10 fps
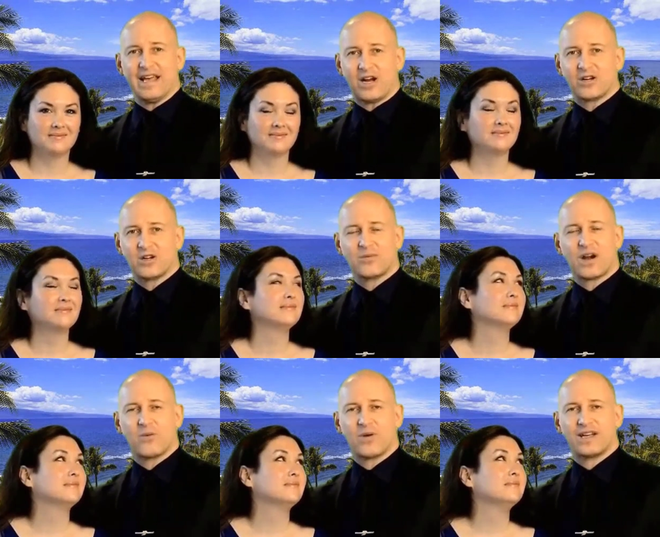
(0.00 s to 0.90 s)
Speaker 1: In
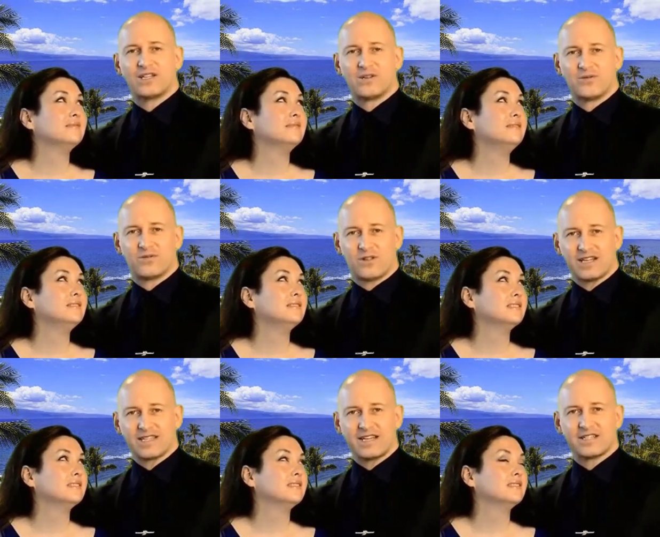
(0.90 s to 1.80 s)
October, I went to
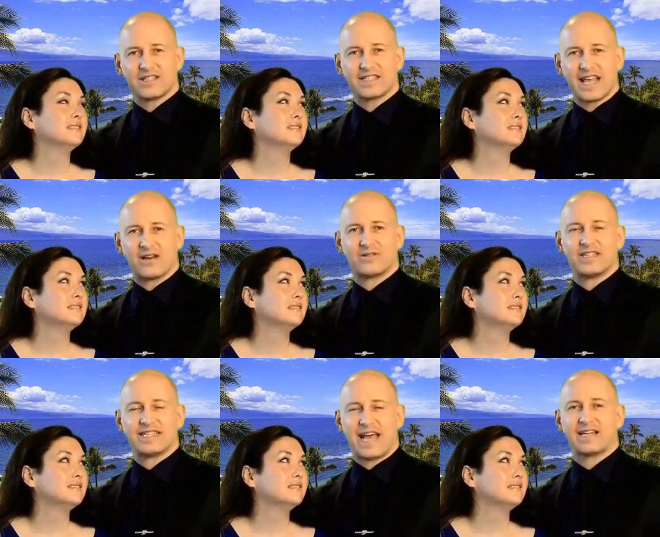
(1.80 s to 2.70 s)
Los Angeles
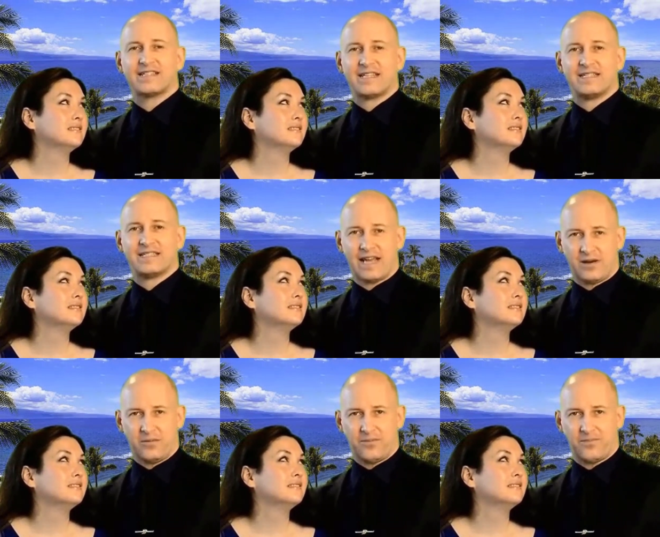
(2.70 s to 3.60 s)
County tax deed
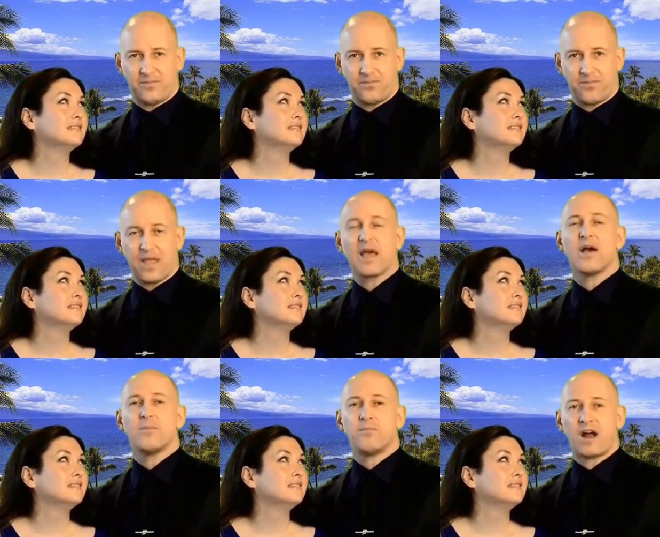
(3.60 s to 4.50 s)
sale.
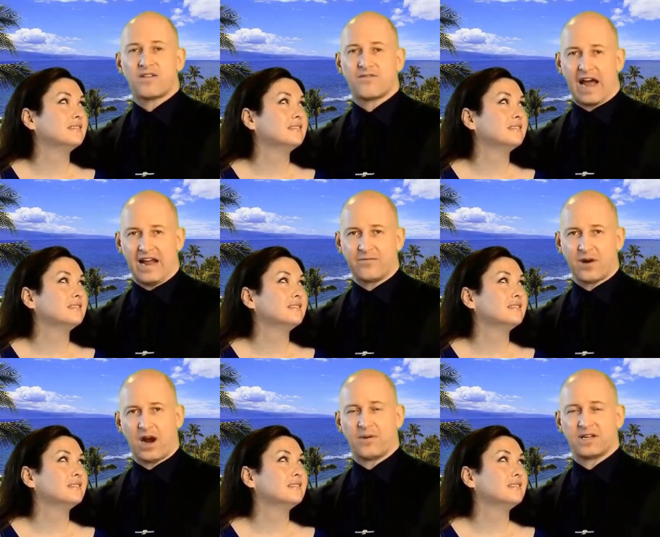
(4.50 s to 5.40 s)
Bought five
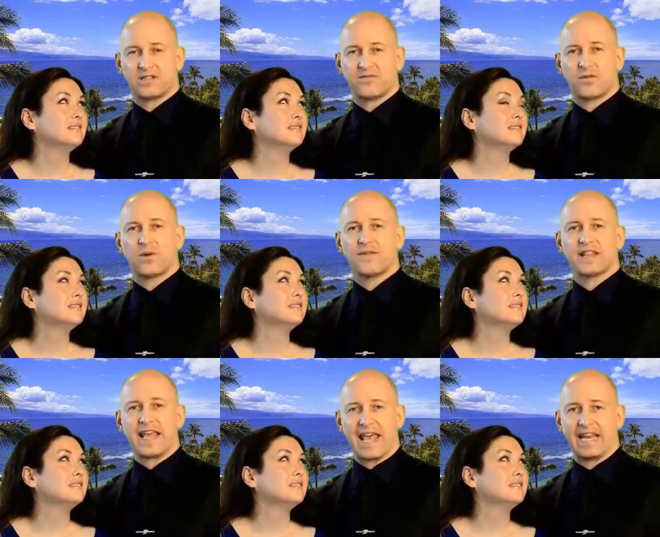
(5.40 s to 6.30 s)
properties for
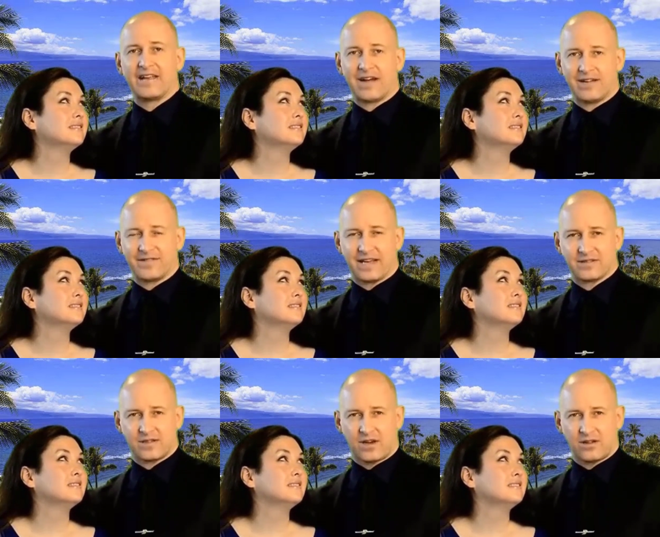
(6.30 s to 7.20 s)
roughly
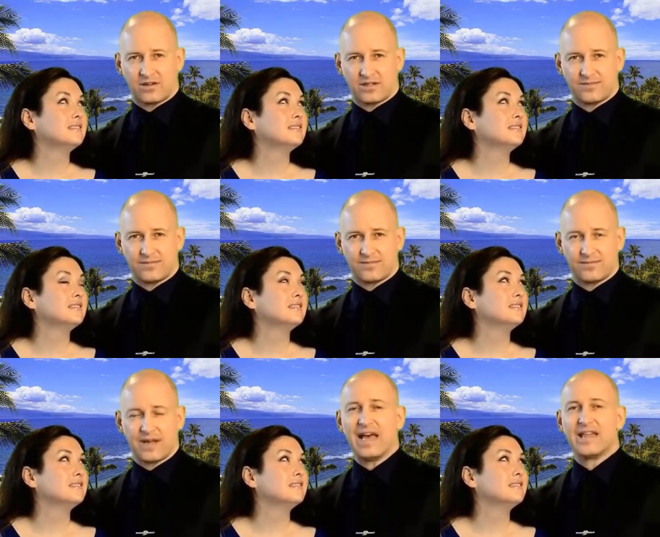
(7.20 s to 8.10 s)
$85,000.
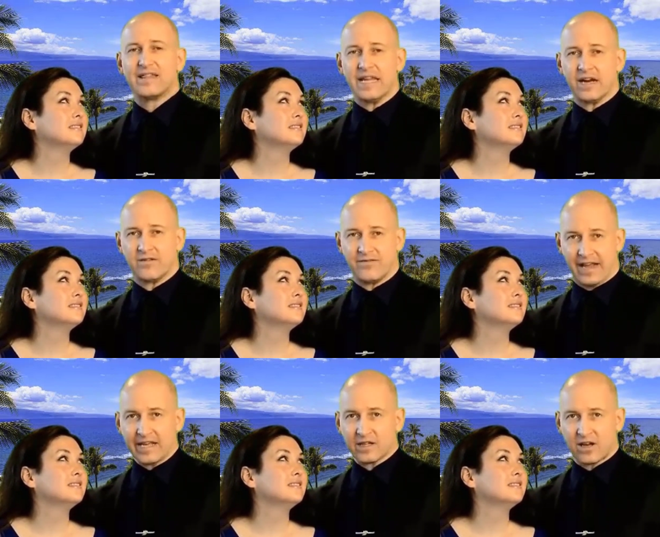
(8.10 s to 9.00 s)
They are
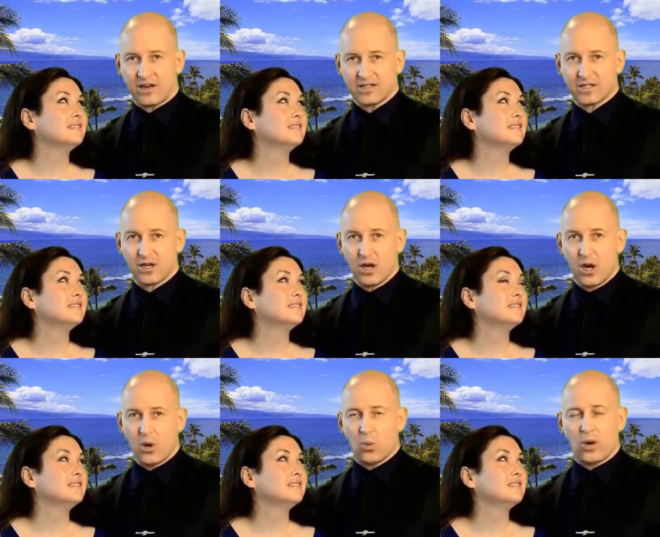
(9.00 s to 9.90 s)
vacant lots.
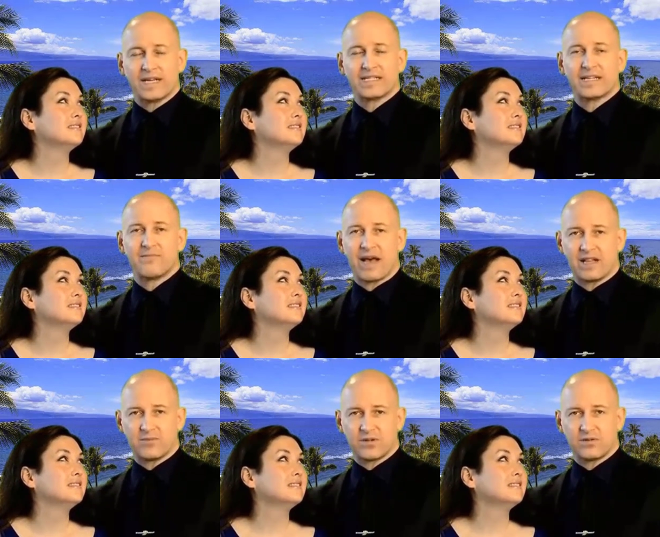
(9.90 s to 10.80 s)
One is in
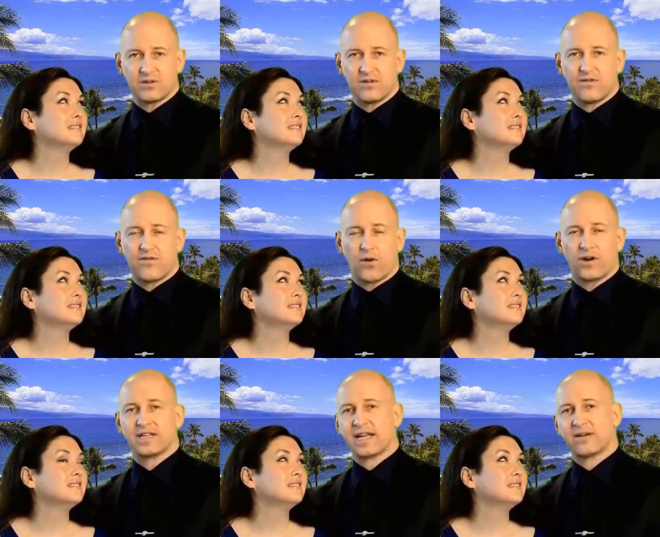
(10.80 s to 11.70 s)
Malibu,
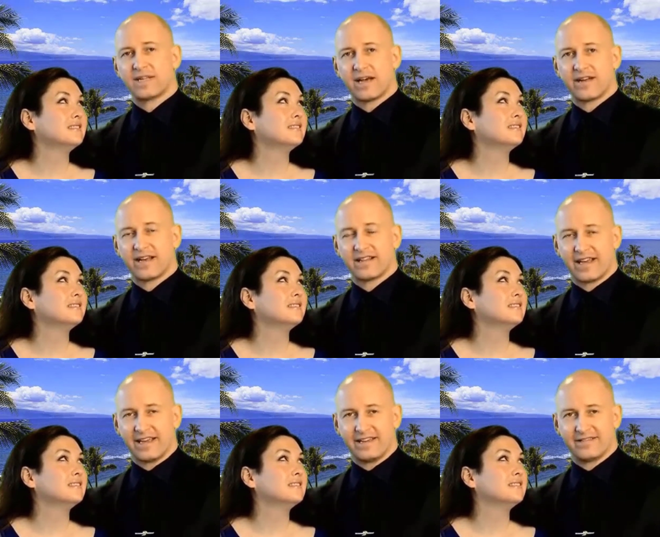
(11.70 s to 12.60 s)
four in downtown
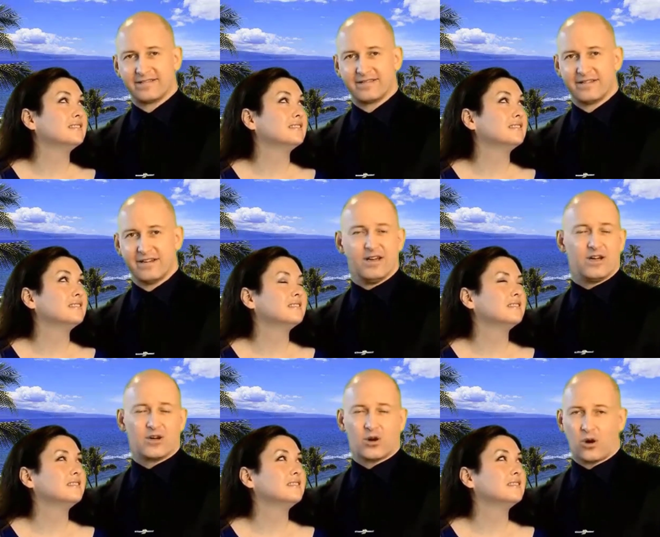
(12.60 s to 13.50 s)
LA.
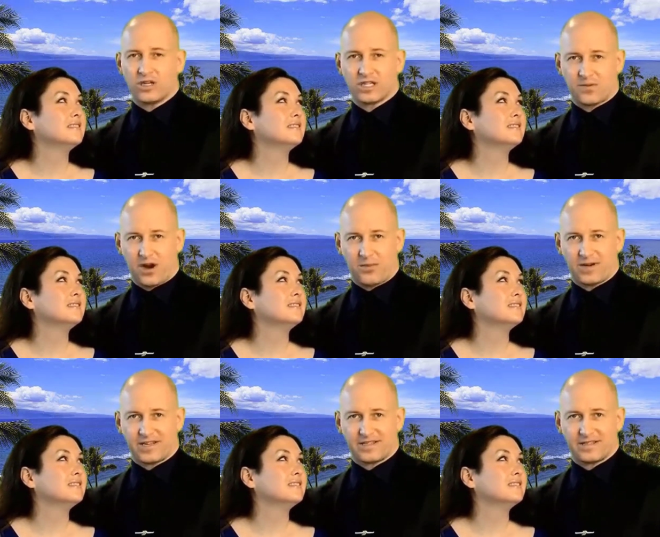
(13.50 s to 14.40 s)
Gorgeous
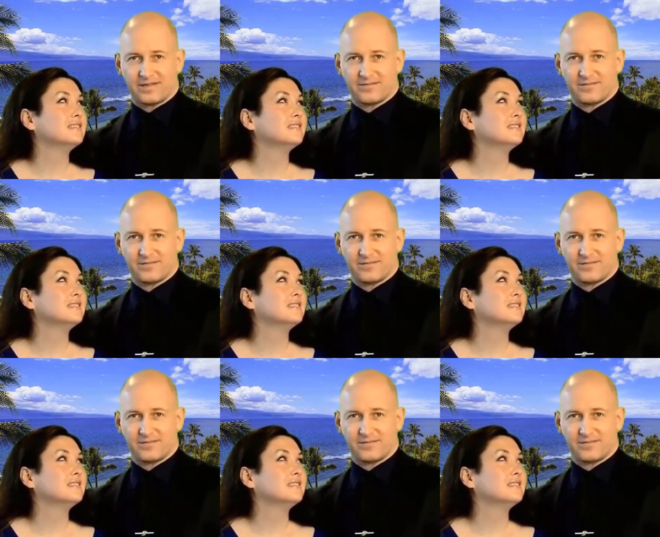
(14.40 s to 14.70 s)
properties.